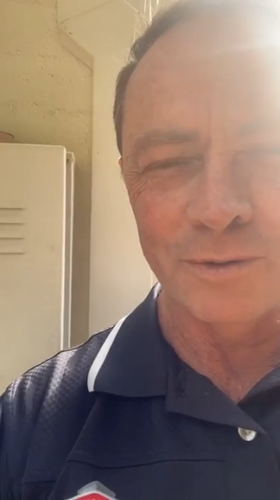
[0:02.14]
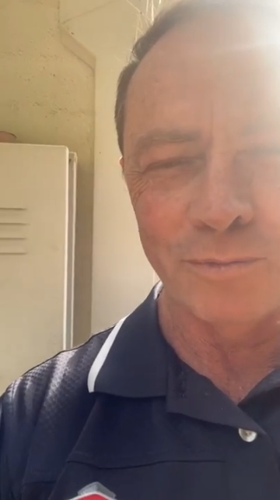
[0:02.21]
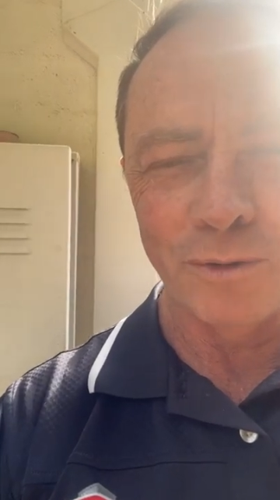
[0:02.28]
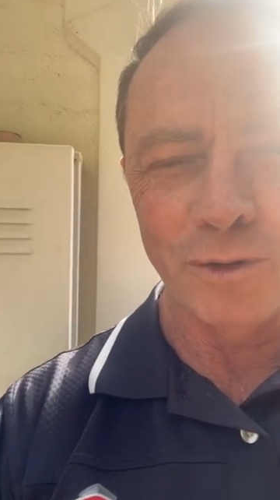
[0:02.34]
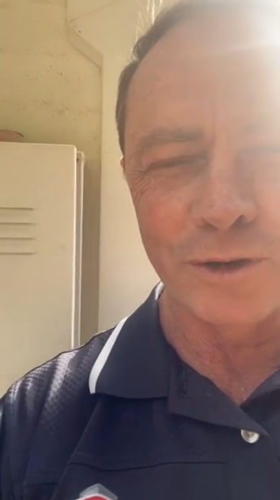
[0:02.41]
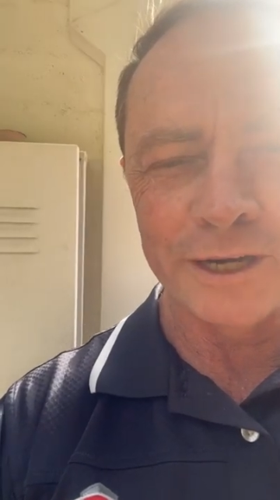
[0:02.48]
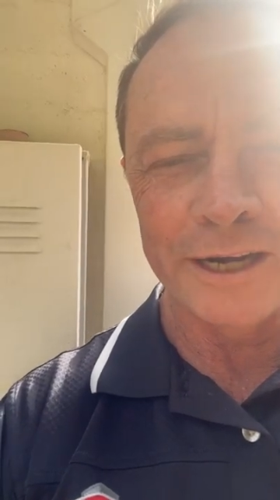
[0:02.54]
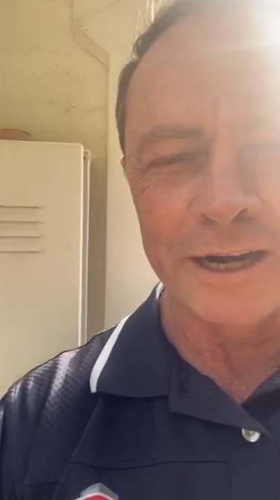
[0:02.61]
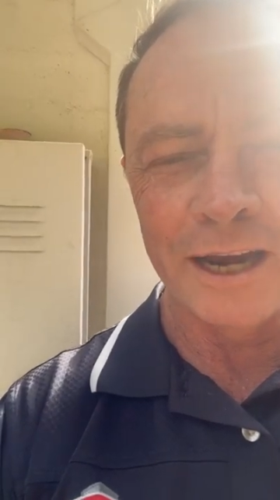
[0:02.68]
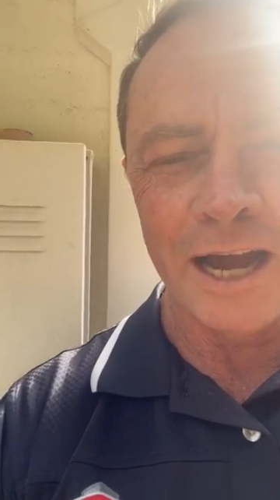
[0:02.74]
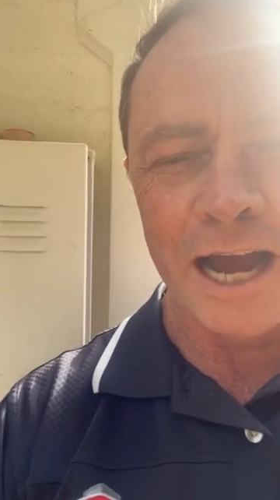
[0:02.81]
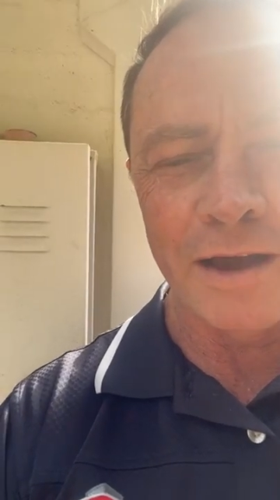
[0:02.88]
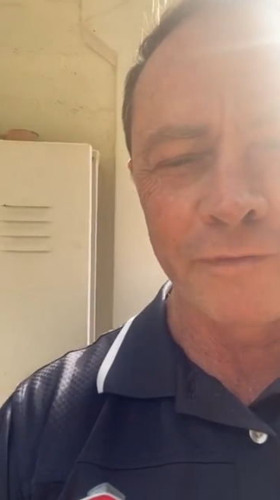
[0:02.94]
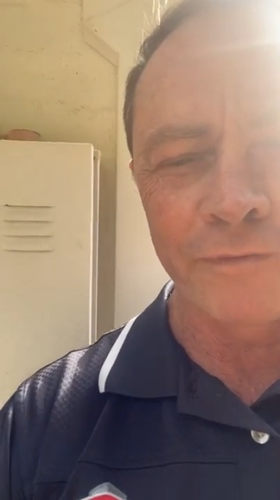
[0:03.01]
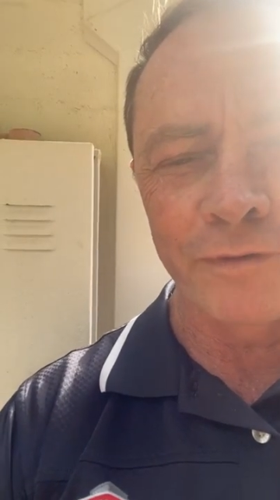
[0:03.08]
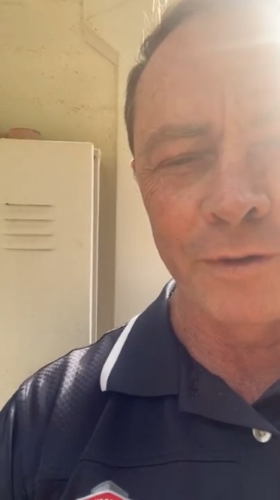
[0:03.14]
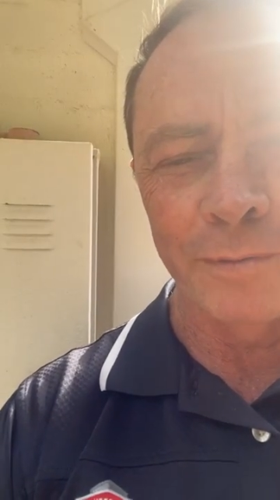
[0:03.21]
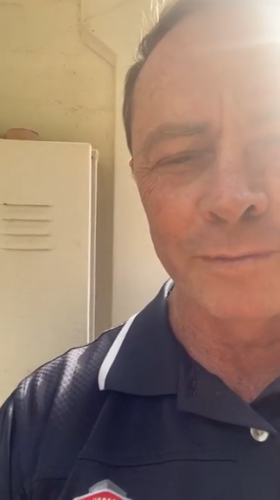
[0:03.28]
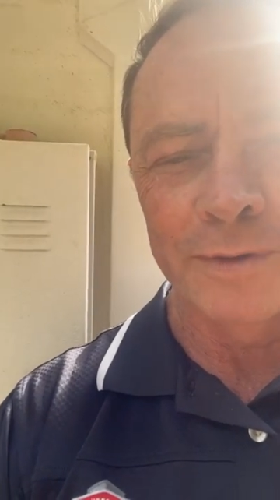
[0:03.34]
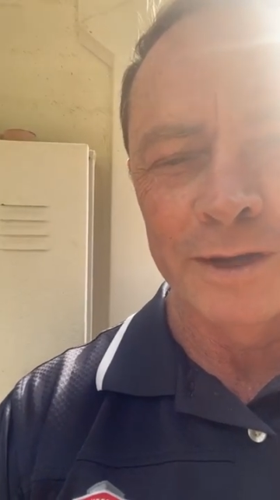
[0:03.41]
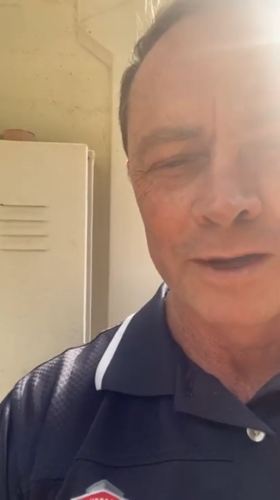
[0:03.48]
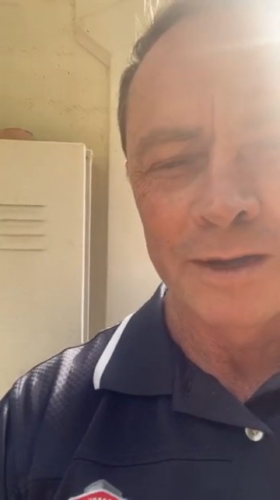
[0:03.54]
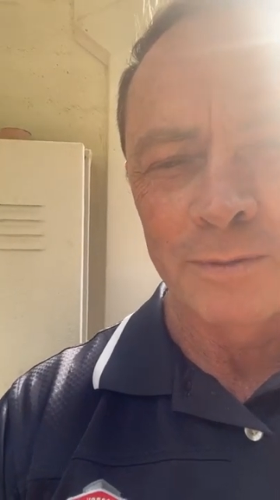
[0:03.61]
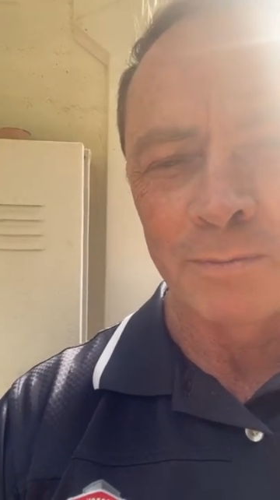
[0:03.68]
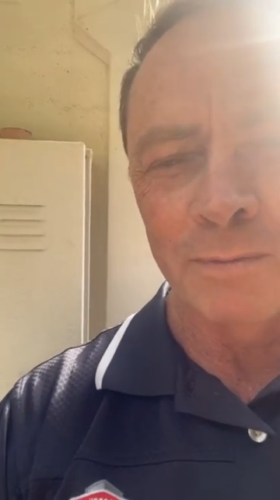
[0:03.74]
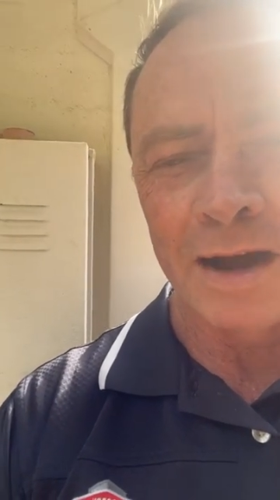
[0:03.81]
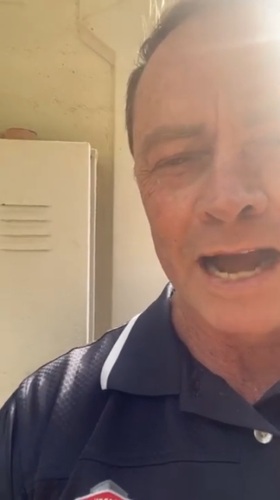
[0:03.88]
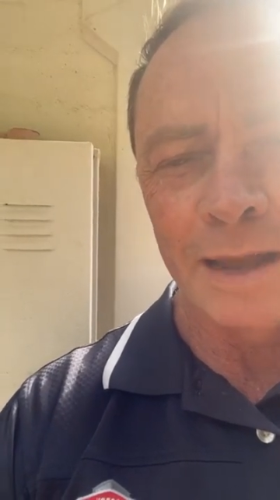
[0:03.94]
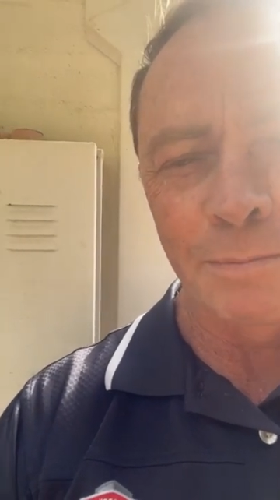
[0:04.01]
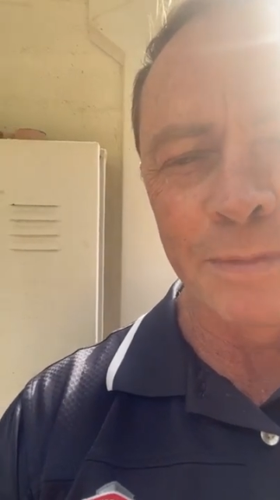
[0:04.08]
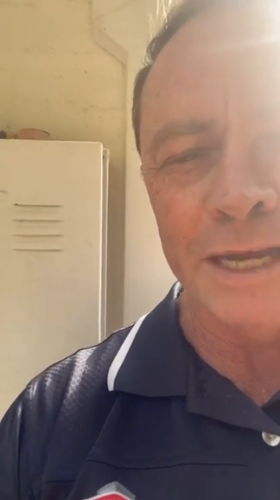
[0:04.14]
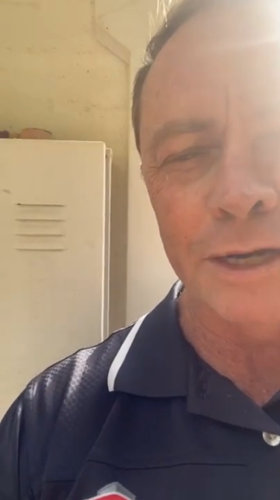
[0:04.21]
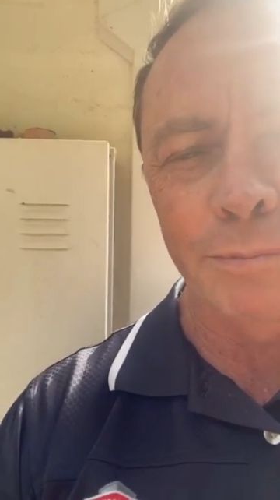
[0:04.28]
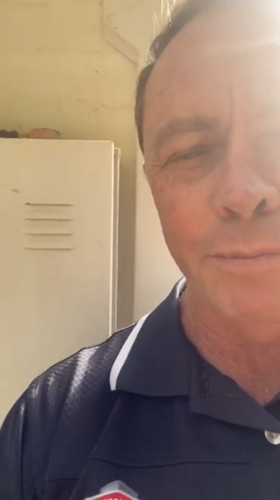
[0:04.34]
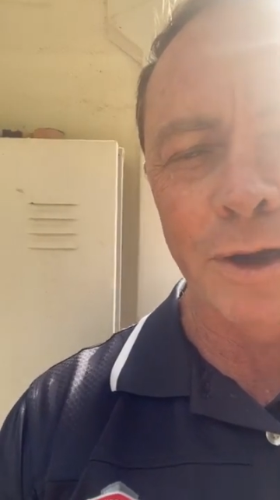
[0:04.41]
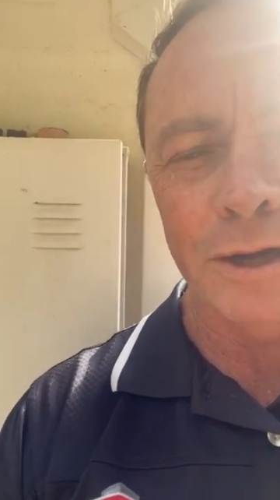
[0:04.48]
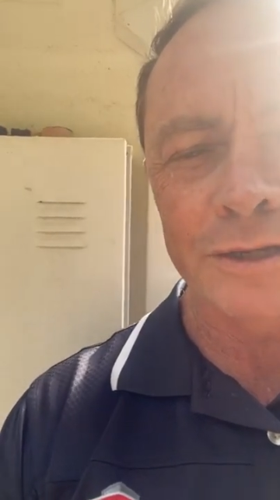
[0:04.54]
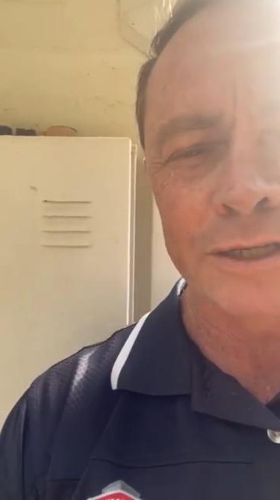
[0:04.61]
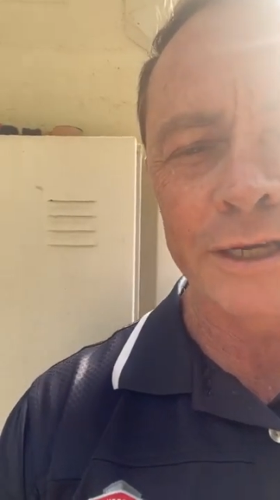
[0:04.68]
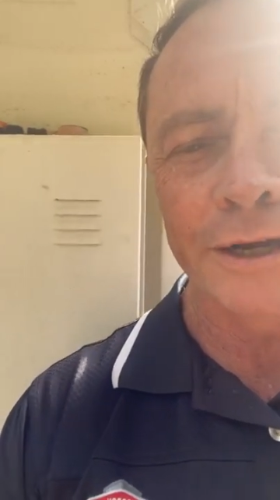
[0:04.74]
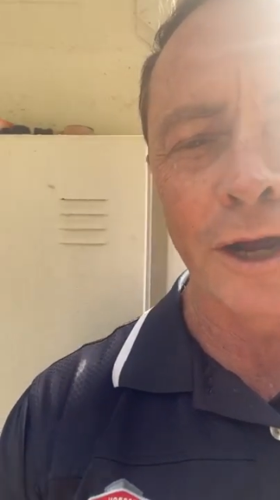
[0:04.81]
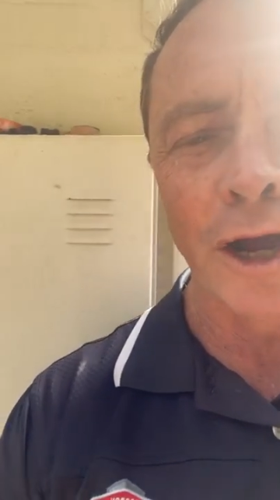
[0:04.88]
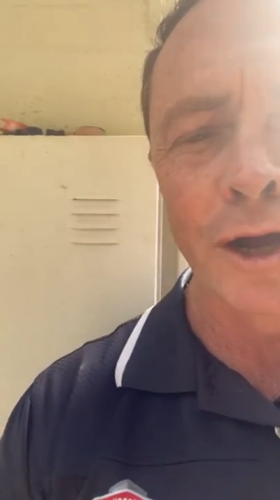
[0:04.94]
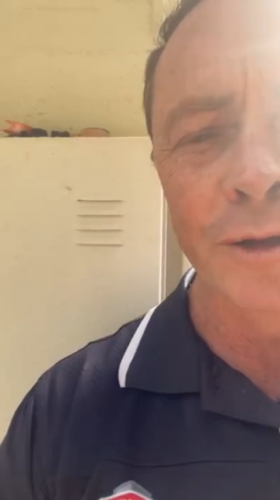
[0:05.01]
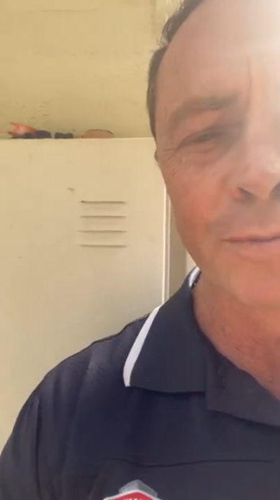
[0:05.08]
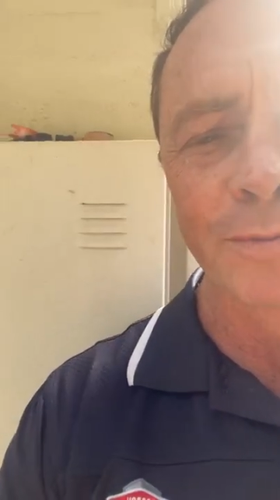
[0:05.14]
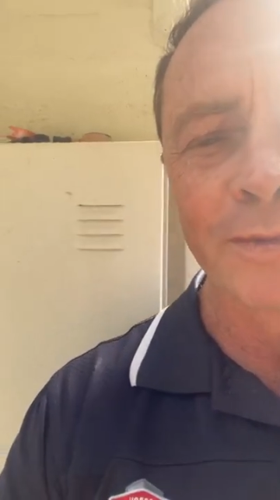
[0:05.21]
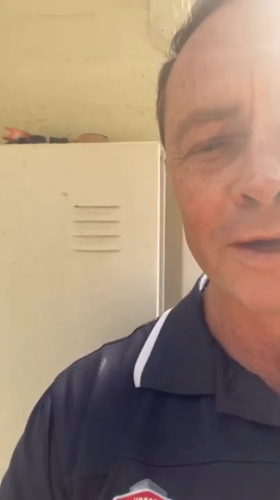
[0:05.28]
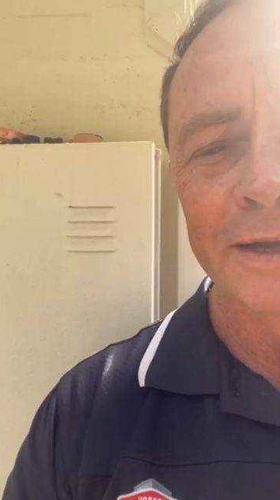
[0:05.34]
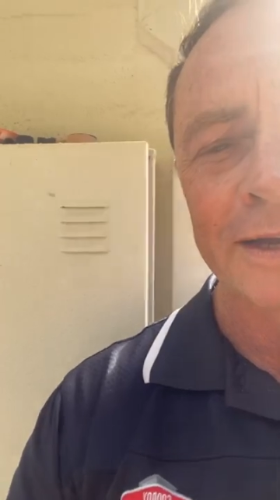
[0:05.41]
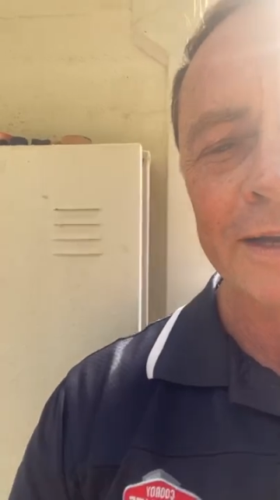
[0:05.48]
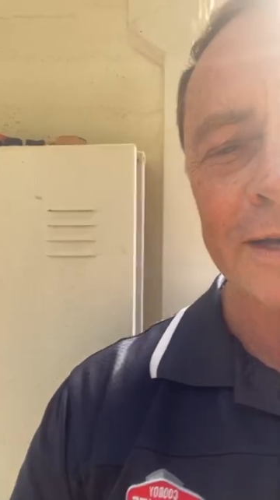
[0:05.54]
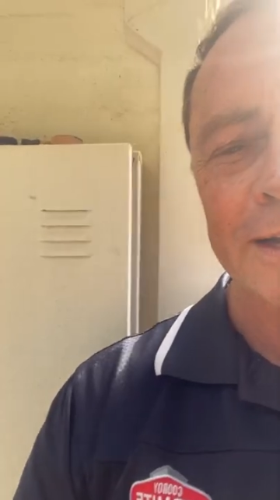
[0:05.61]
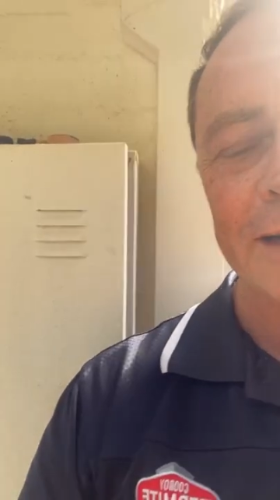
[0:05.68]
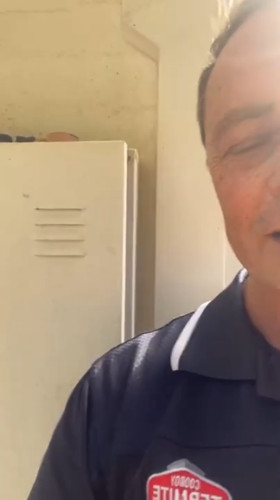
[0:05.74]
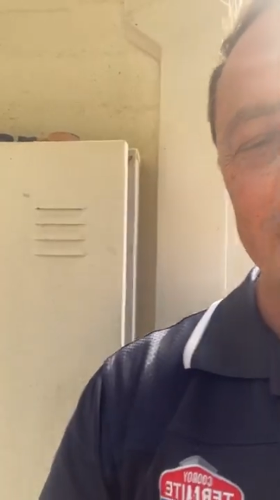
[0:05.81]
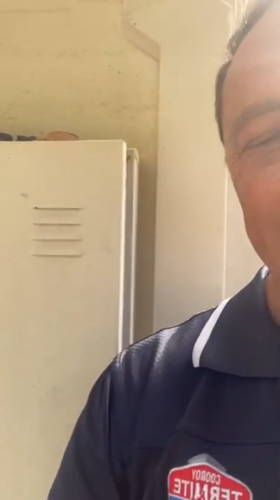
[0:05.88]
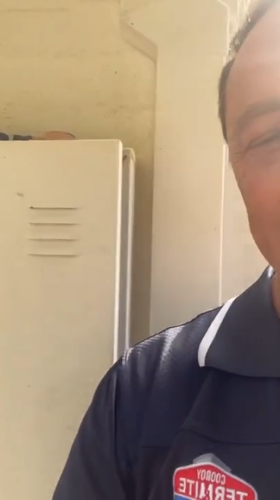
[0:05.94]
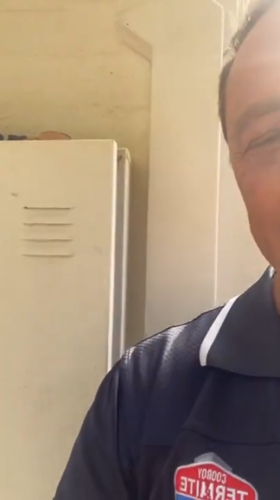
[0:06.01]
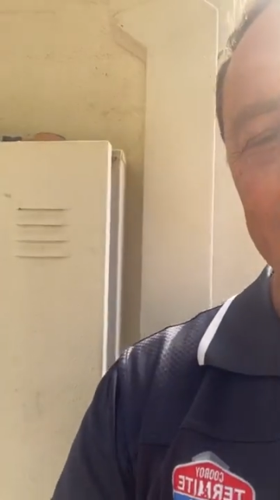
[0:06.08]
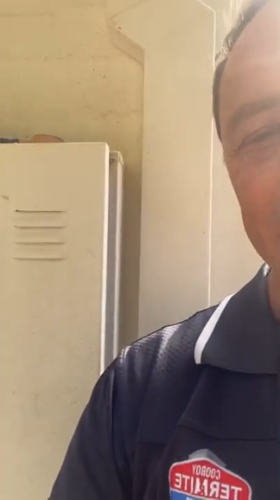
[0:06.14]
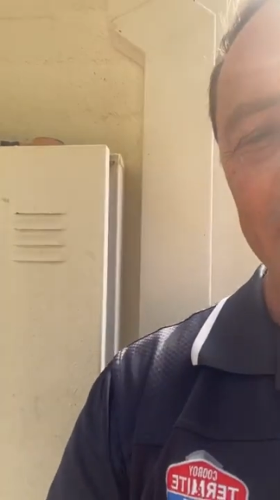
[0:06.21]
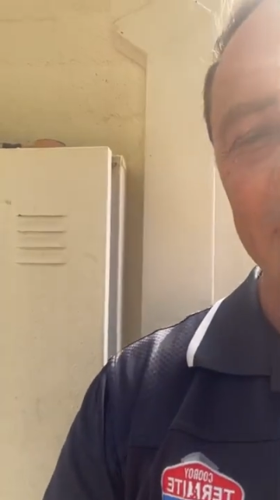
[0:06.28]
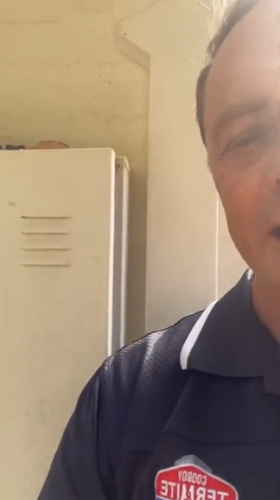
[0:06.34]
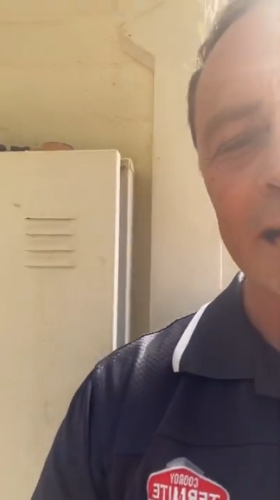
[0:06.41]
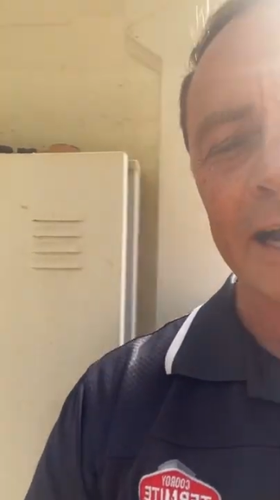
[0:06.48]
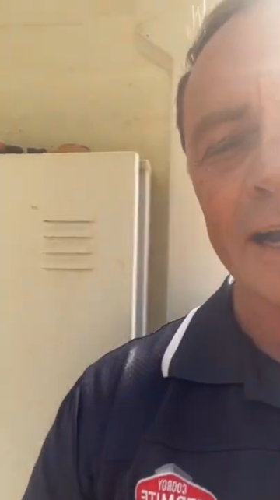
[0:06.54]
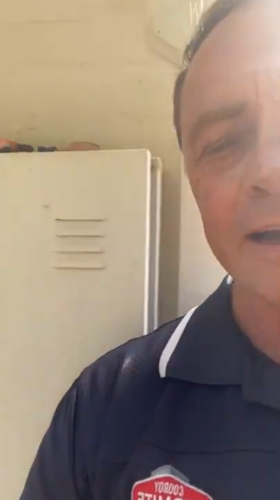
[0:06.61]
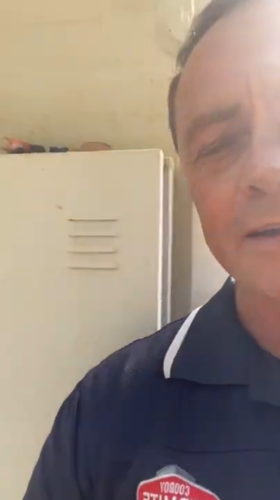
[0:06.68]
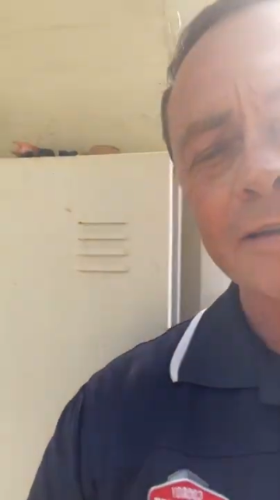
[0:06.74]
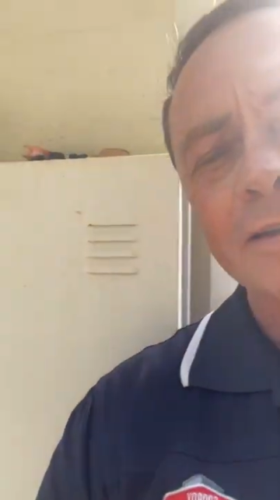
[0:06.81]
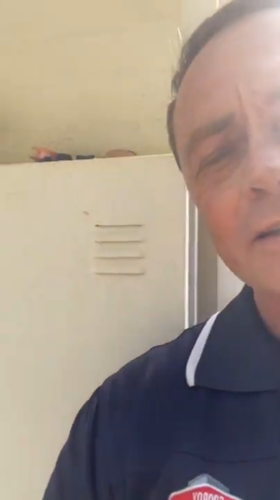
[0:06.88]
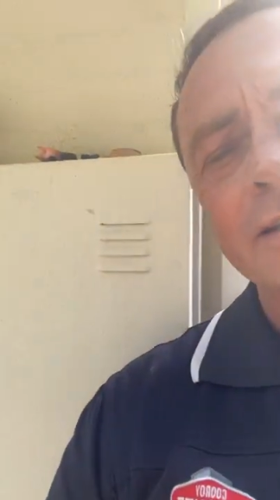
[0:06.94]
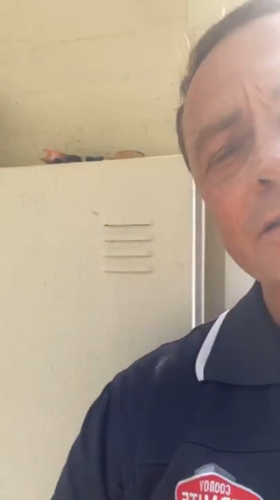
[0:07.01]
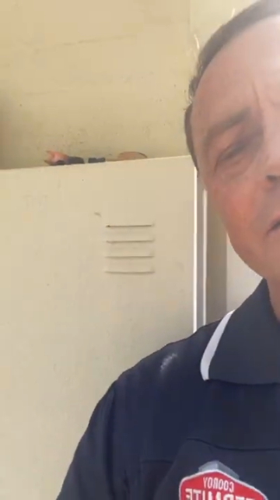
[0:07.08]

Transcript: Nobody's mouth can be seen.